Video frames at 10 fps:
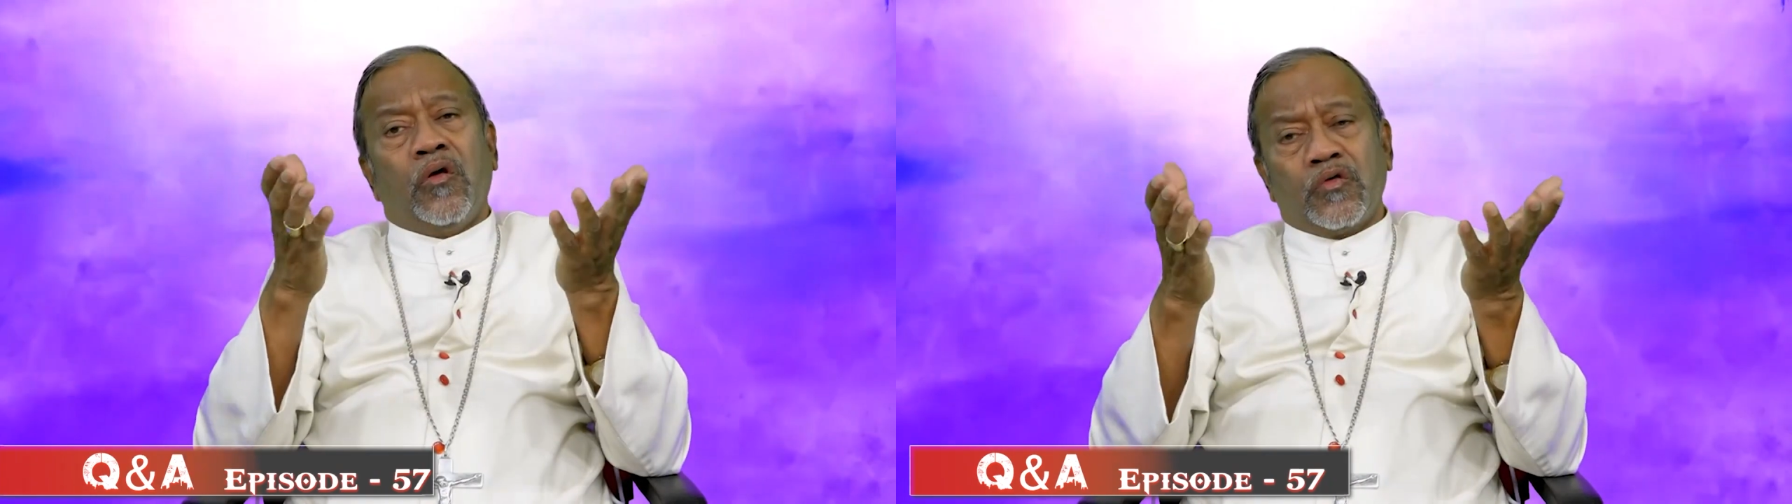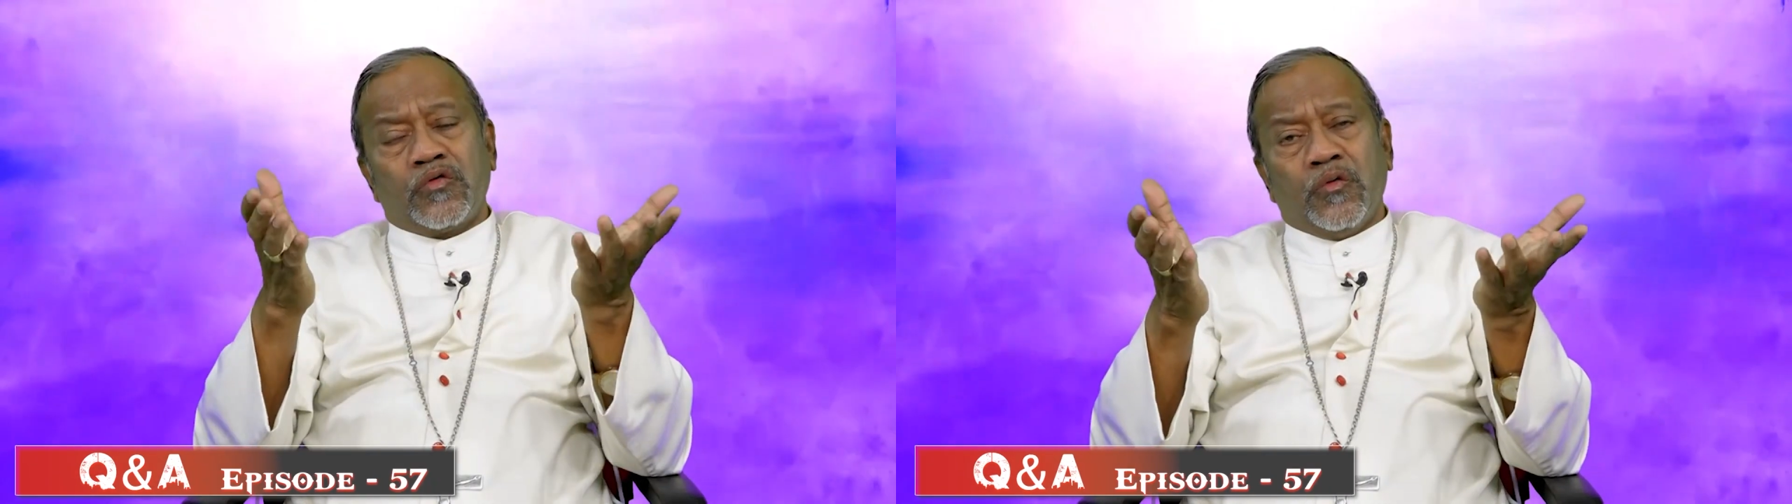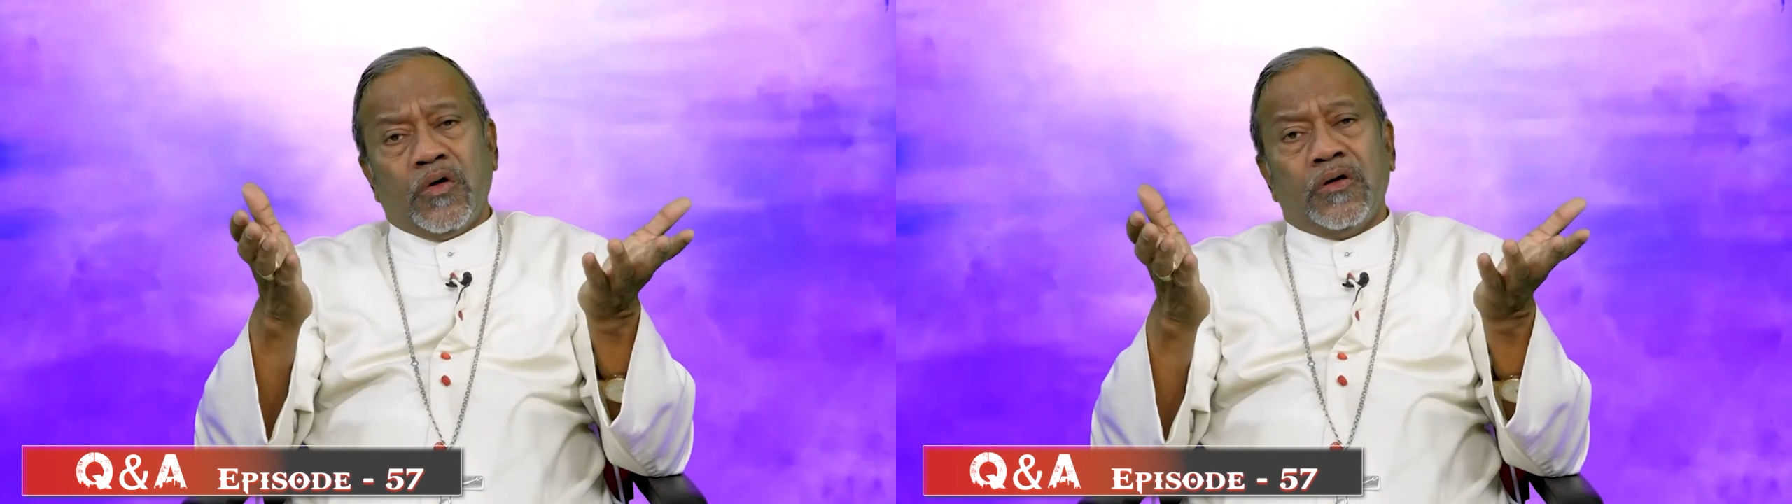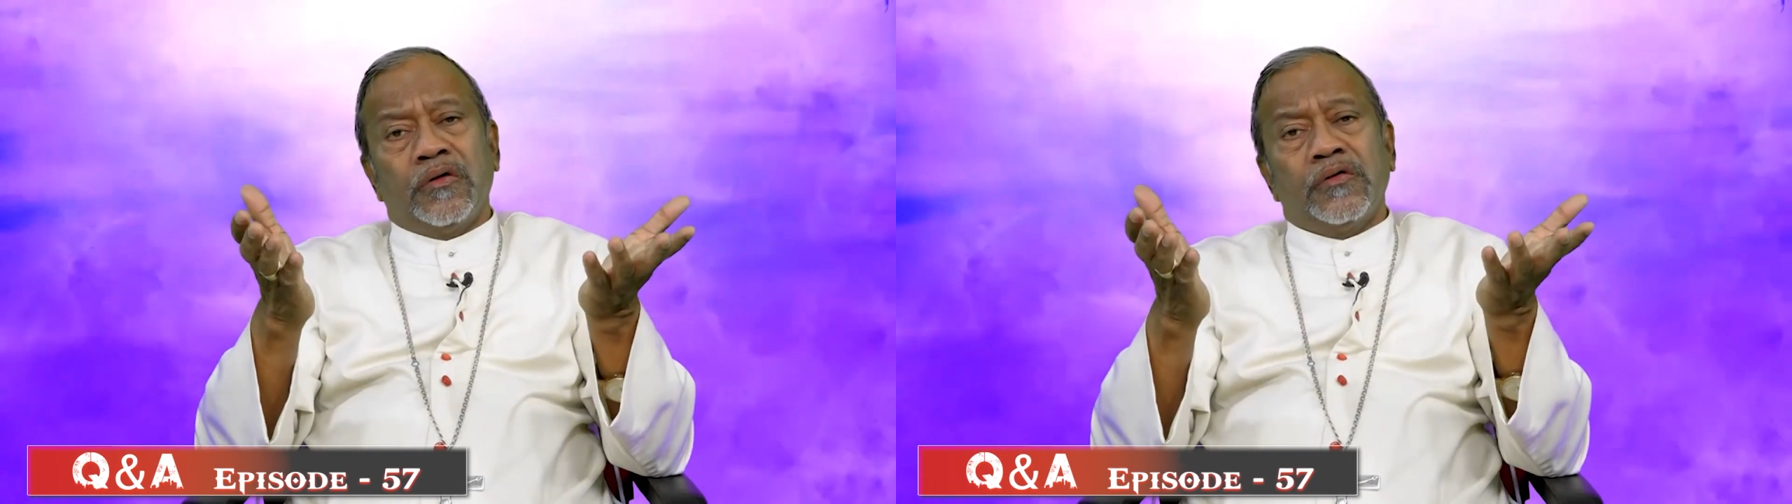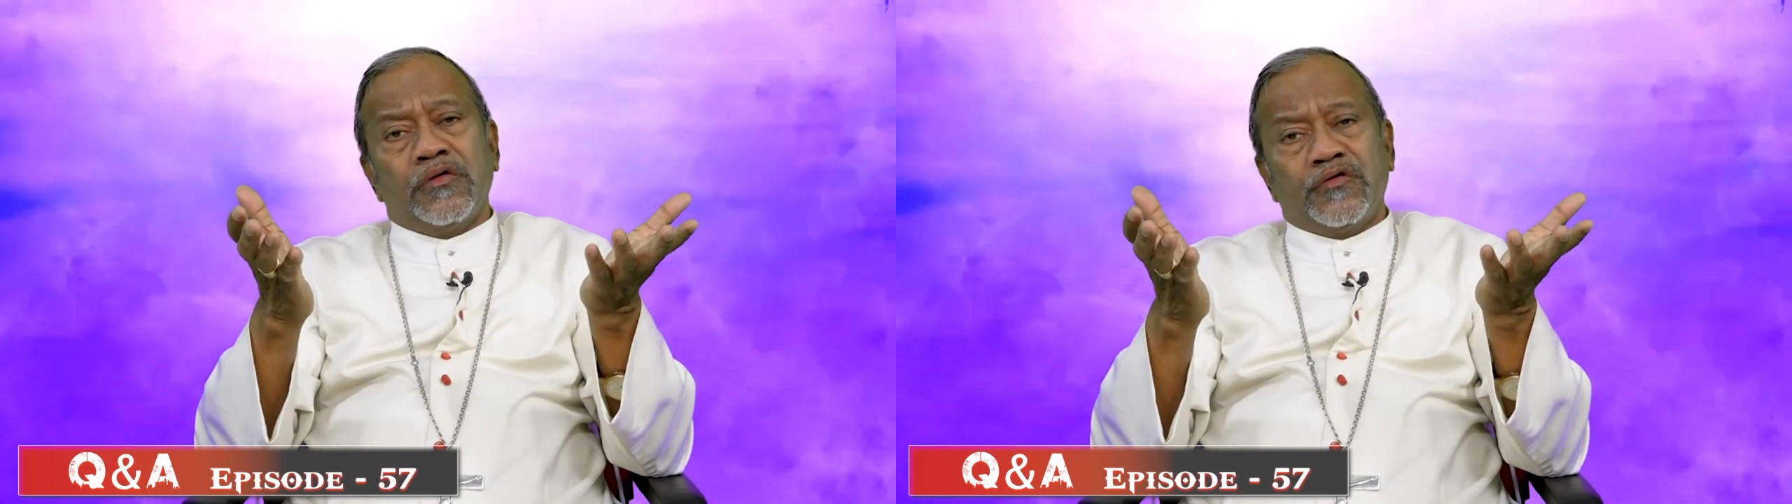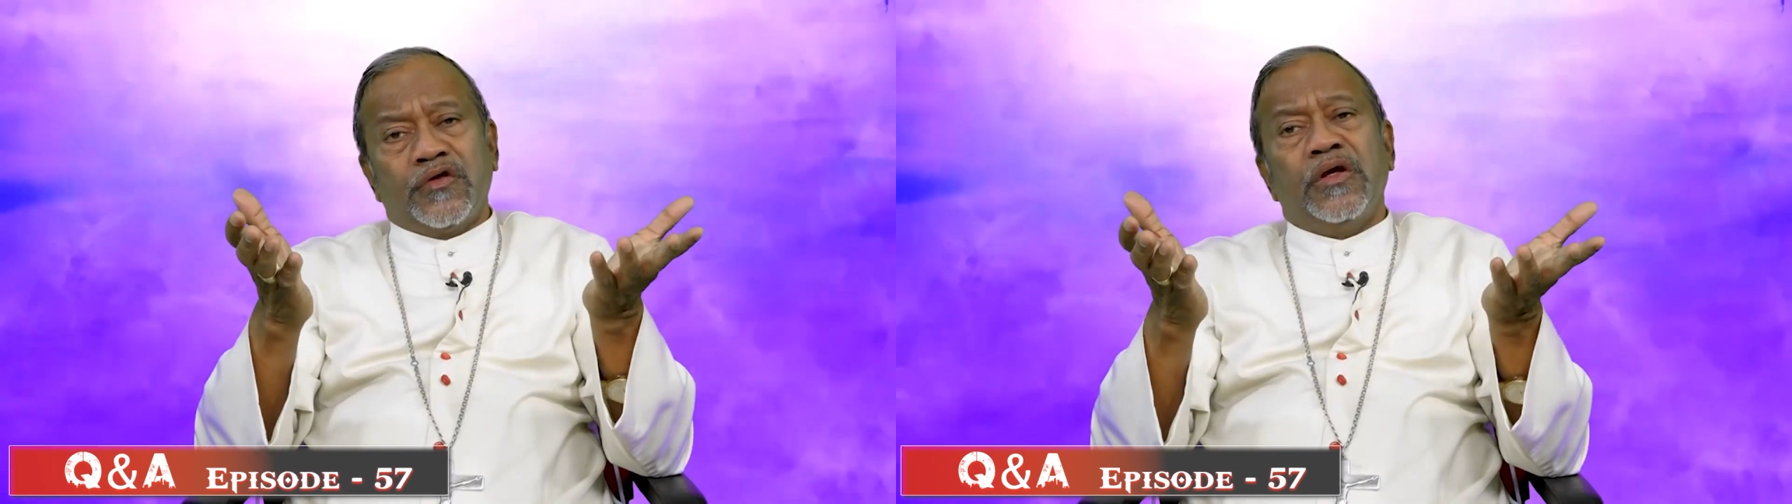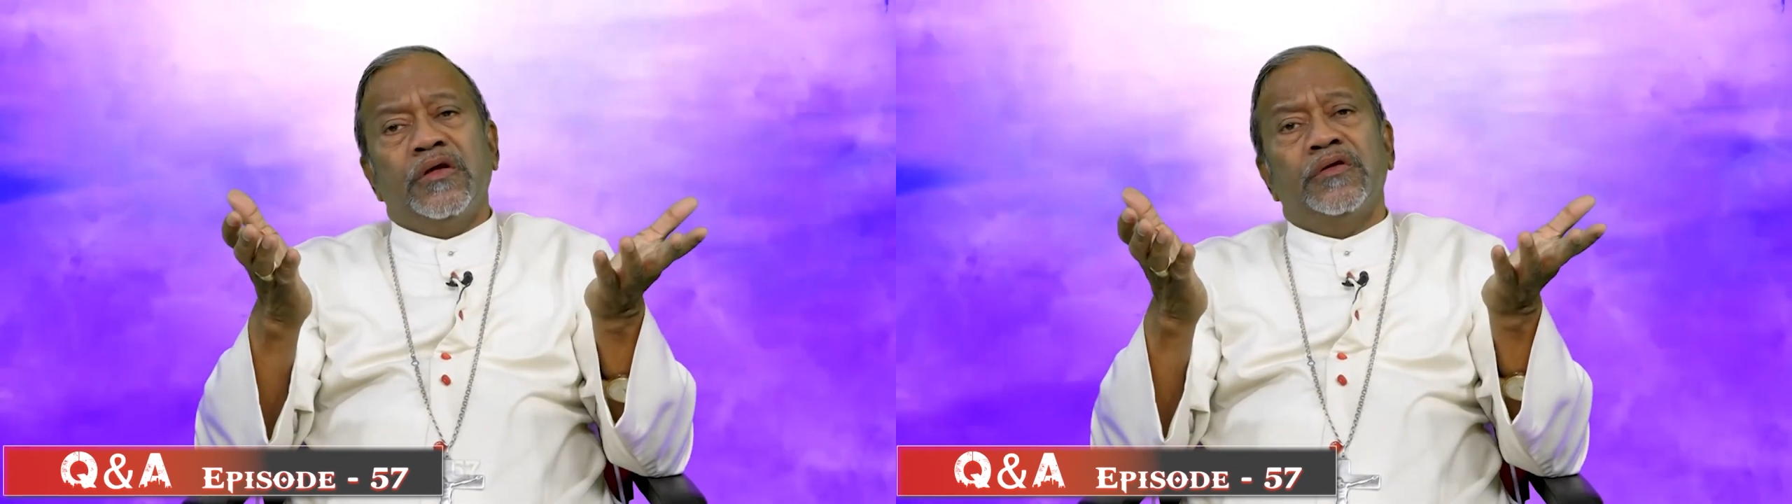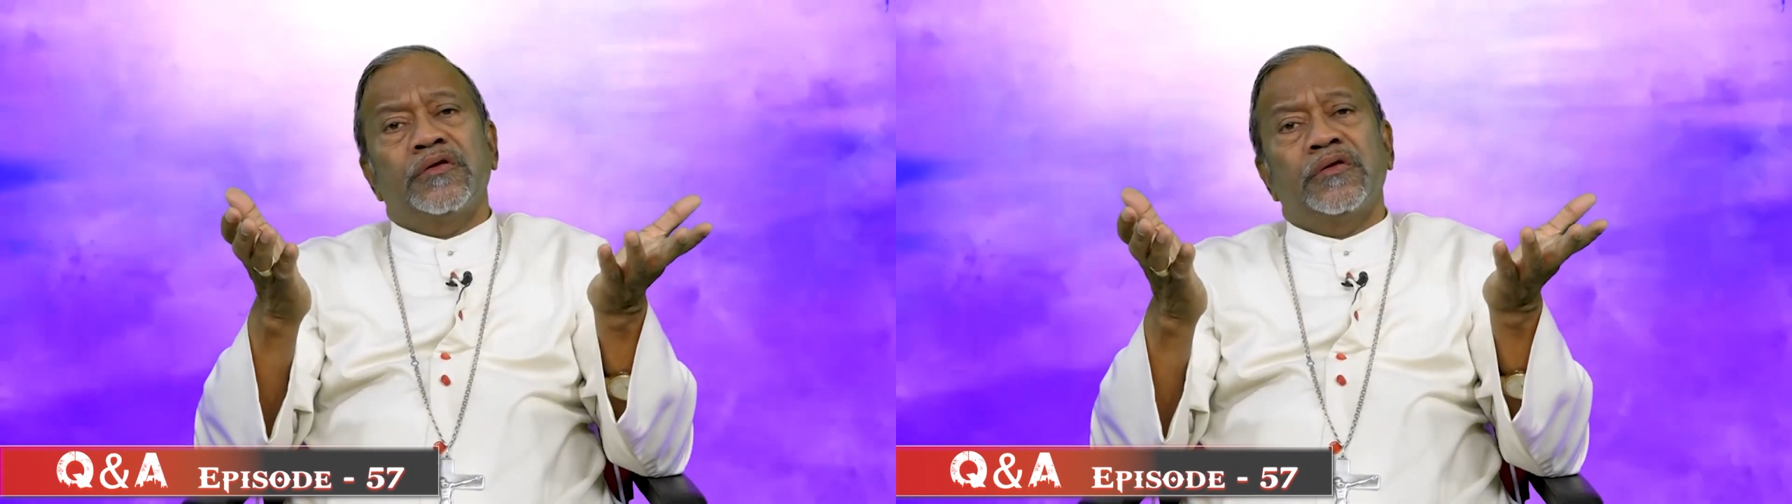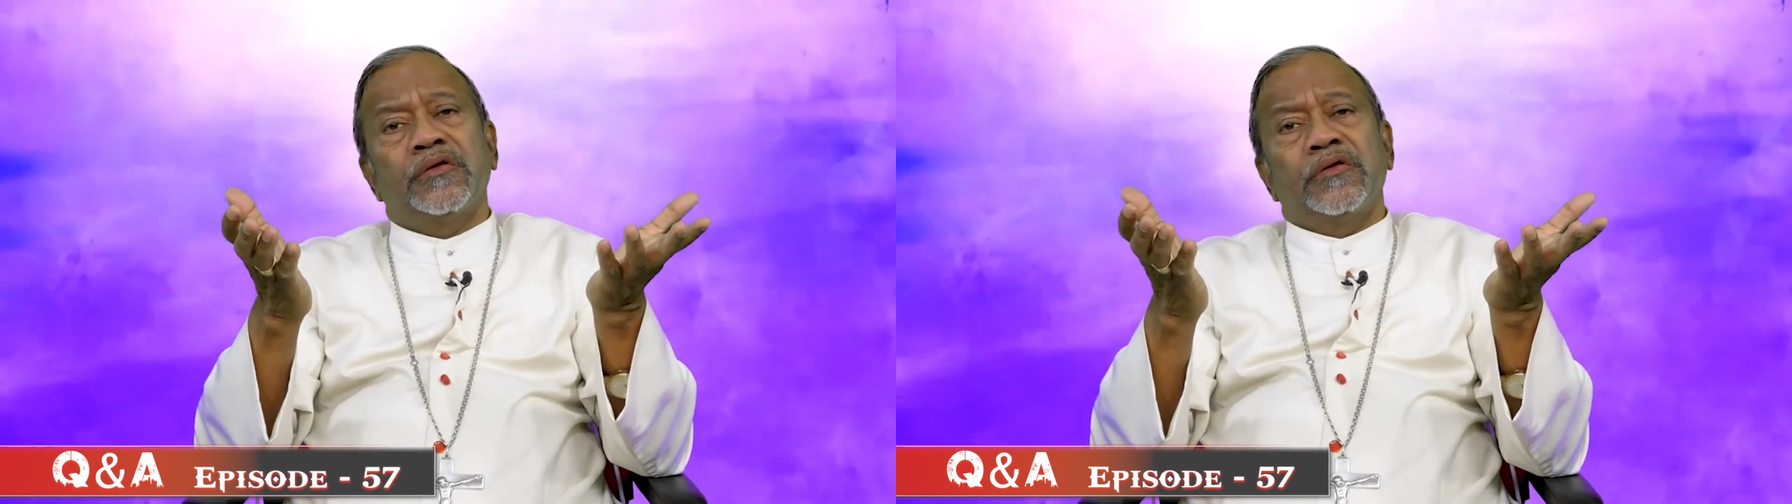or to a saint,